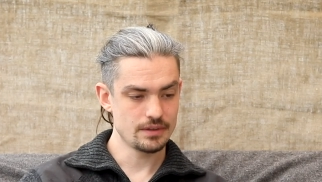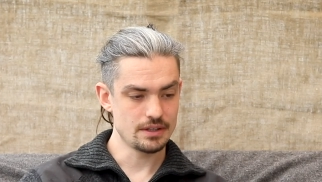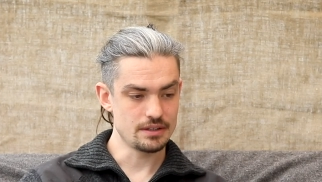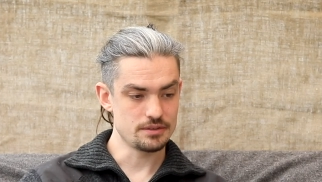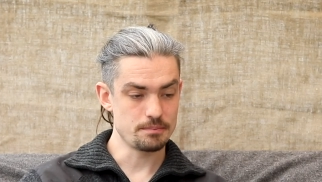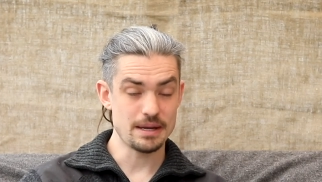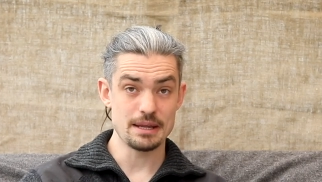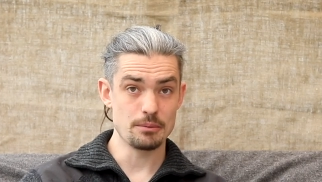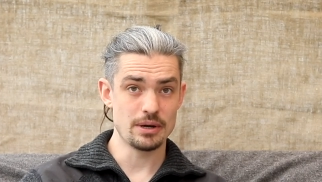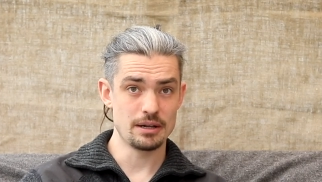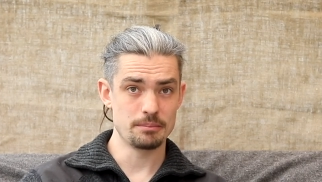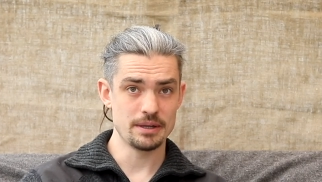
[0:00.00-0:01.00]
and this may
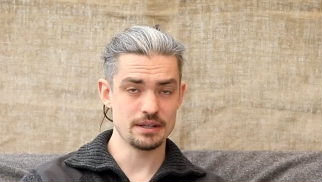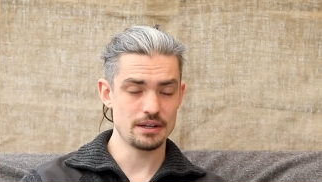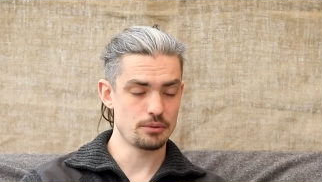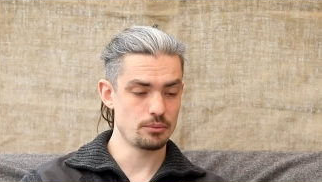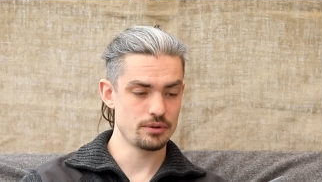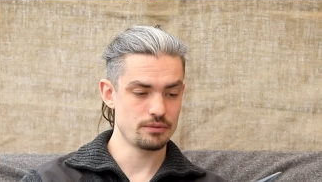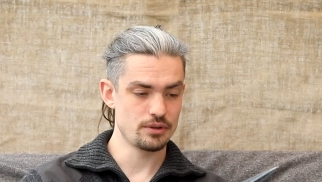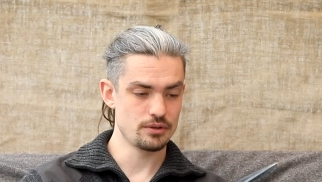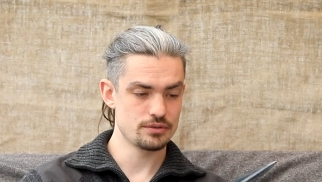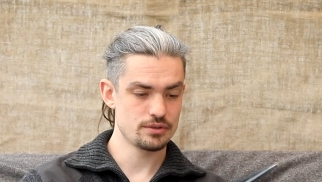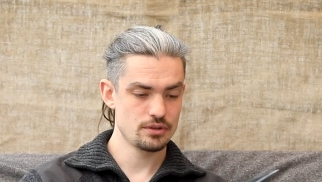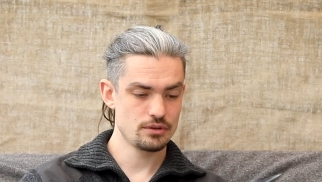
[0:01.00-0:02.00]
well be another one of those